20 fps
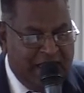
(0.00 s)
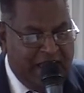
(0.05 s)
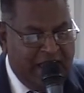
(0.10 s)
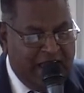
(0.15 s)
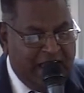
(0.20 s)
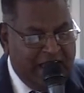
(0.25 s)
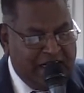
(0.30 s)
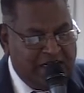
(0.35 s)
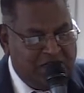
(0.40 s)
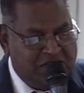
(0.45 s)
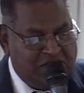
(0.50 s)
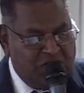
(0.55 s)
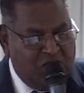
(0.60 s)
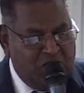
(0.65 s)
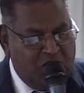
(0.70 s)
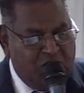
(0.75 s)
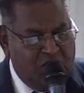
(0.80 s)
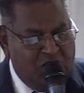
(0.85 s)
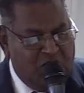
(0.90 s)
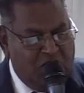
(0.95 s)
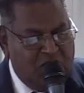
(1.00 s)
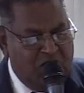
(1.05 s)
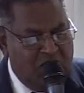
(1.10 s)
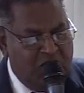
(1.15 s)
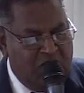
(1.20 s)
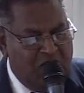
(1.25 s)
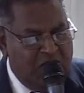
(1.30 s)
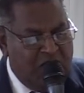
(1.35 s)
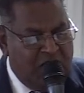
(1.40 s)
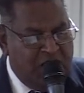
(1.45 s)
And so
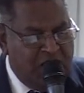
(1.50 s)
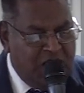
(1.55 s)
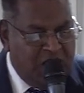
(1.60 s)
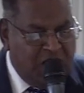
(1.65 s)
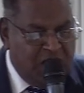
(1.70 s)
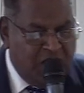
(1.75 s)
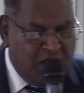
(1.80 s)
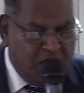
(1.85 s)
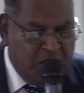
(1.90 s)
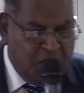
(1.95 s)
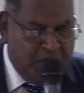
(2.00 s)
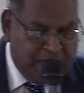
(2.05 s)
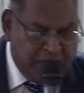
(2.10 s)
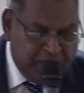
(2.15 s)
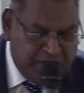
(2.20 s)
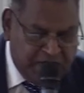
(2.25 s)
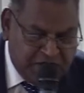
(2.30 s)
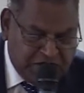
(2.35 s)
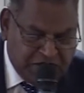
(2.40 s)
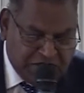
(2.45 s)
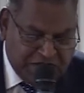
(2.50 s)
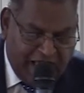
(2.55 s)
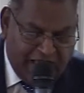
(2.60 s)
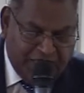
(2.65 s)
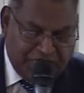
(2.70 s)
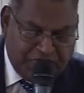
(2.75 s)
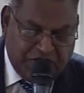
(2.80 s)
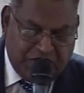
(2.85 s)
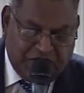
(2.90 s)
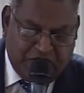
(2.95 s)
when we
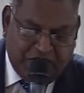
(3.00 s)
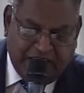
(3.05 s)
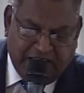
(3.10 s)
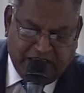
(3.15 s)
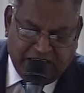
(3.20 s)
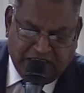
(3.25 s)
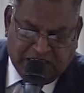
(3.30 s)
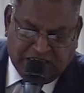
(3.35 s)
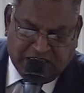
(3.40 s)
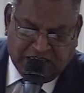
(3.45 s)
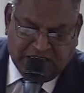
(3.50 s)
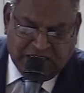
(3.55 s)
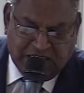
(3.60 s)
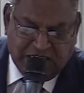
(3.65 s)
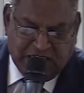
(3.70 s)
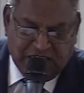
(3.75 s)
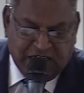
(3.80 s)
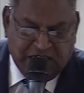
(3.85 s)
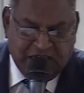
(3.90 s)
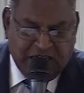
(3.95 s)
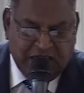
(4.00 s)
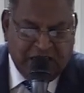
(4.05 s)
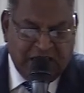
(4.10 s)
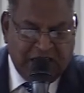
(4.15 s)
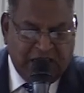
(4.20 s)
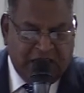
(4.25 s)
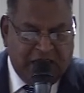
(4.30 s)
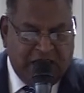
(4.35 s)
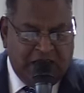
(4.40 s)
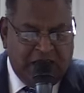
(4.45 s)
start the race,
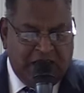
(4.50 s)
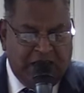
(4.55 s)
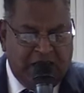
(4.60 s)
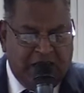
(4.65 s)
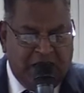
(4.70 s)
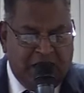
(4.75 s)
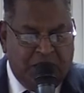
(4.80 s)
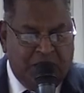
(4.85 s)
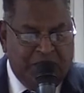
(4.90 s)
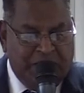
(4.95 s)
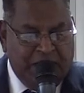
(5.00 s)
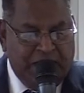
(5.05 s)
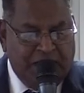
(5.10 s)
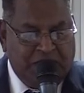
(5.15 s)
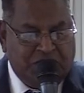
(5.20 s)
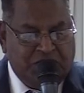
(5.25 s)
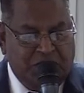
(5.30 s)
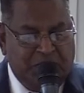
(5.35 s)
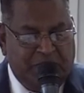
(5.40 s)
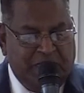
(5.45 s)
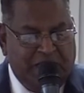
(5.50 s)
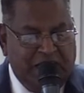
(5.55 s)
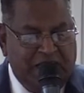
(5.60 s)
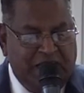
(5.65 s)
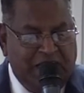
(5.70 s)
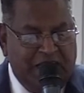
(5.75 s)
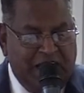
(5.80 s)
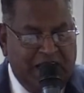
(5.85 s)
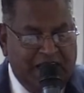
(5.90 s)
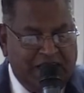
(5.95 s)
we need to
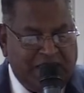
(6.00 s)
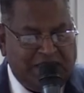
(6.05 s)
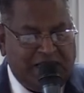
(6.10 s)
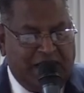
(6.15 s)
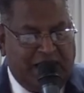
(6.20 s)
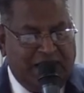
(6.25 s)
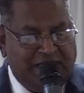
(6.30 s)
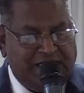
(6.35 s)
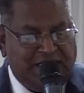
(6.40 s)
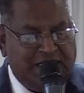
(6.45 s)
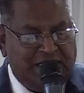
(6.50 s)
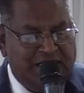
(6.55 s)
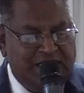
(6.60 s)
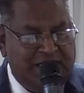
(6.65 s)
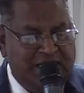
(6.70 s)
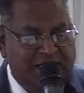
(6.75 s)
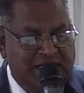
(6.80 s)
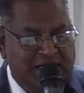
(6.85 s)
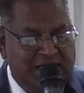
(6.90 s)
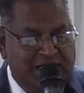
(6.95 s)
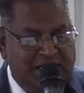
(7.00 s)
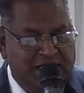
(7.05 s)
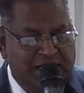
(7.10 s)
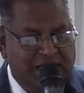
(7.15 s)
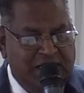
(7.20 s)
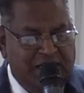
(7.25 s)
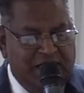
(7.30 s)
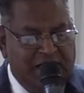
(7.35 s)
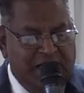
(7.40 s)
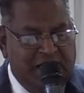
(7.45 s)
be excited.
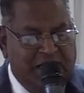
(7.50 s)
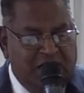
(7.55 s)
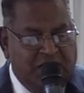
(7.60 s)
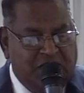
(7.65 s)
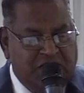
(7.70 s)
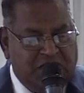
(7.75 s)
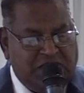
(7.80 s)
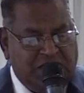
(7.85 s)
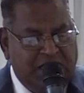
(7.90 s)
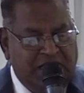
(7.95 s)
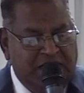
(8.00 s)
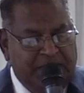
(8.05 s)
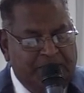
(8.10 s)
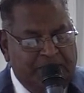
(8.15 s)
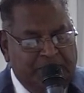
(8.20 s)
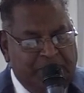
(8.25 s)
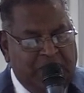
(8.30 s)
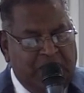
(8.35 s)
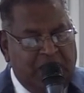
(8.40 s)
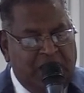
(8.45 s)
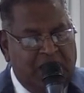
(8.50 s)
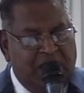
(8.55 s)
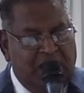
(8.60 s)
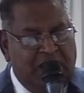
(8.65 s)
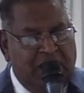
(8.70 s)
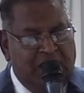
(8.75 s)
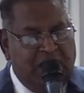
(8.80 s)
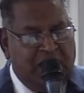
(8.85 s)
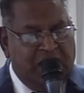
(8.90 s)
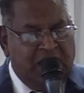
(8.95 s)
You see,
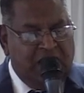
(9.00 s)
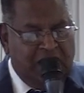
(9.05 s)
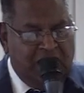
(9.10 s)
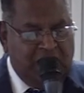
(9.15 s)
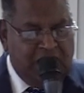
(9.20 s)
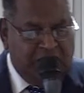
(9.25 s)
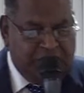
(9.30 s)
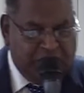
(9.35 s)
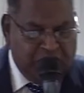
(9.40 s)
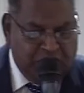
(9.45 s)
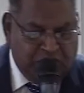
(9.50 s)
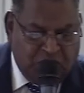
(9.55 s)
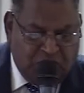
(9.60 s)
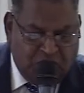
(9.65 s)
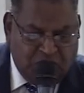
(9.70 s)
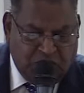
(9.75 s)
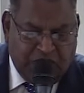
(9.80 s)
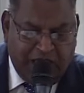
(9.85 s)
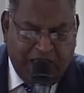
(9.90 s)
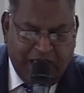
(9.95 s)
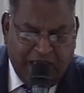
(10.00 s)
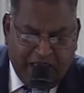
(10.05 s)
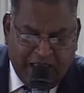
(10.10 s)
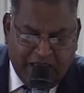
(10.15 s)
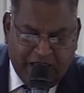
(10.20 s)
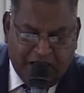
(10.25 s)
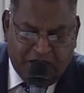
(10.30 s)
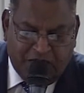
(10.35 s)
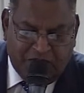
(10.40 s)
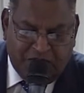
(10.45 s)
if you don't
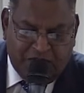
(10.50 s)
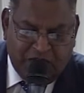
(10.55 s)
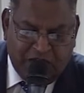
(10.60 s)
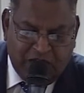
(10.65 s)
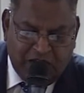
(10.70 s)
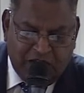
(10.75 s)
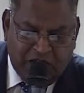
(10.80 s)
have